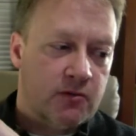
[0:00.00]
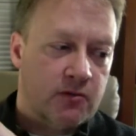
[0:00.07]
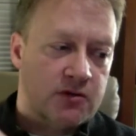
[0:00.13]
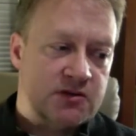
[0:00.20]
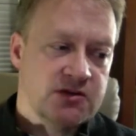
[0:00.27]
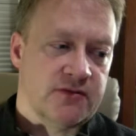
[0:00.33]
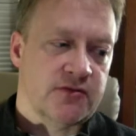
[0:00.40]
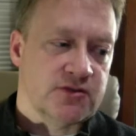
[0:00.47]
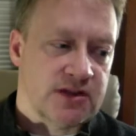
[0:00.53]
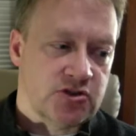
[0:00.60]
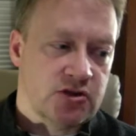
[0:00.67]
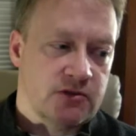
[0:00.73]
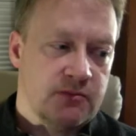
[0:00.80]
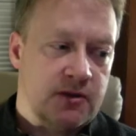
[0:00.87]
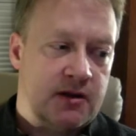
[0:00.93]

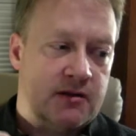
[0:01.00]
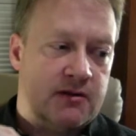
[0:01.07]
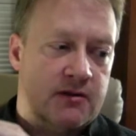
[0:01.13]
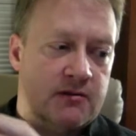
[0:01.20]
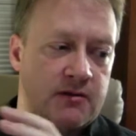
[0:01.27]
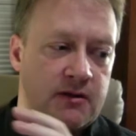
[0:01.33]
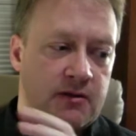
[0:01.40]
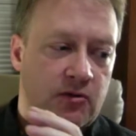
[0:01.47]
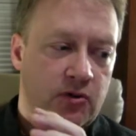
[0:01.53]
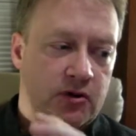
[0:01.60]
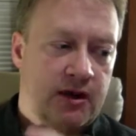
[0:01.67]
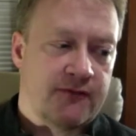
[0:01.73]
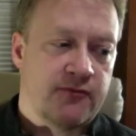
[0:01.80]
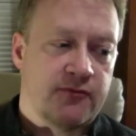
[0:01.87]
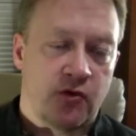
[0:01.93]
civilization or
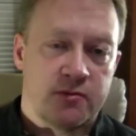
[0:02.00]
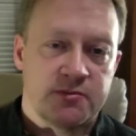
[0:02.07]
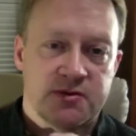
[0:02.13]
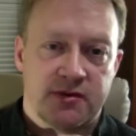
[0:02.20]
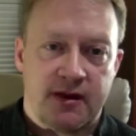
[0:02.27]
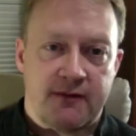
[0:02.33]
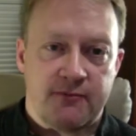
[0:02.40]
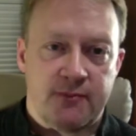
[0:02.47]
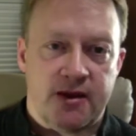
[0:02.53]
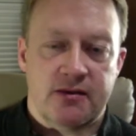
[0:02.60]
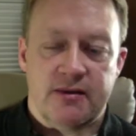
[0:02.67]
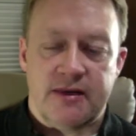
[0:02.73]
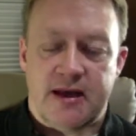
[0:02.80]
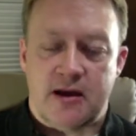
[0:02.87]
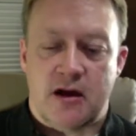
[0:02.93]
forms of government
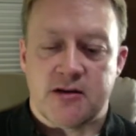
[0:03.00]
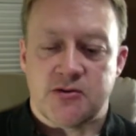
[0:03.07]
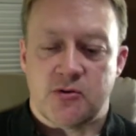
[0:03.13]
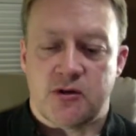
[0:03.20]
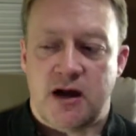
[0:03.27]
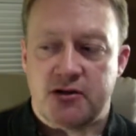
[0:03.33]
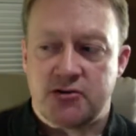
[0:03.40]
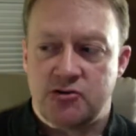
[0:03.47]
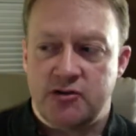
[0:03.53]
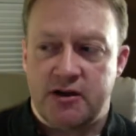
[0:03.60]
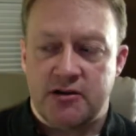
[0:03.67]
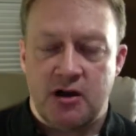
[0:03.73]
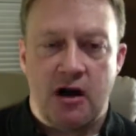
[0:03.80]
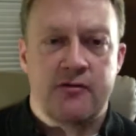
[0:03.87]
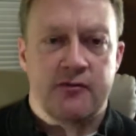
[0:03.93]
that also
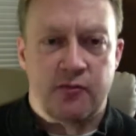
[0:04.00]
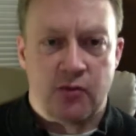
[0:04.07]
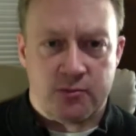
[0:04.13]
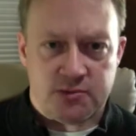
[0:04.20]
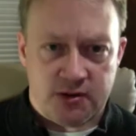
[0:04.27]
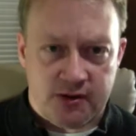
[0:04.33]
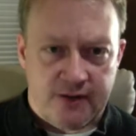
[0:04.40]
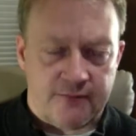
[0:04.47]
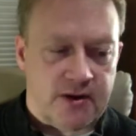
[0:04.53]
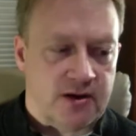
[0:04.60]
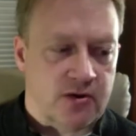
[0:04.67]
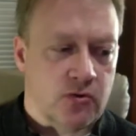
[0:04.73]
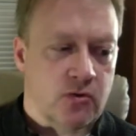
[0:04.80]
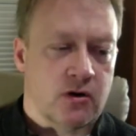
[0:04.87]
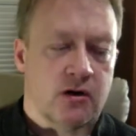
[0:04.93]
contradict other forms of government,
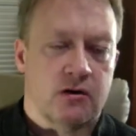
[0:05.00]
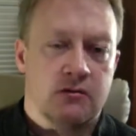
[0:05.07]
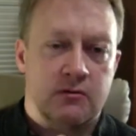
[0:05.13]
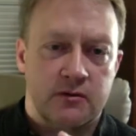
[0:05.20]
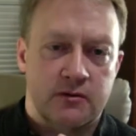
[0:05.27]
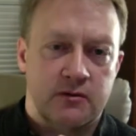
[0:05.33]
or you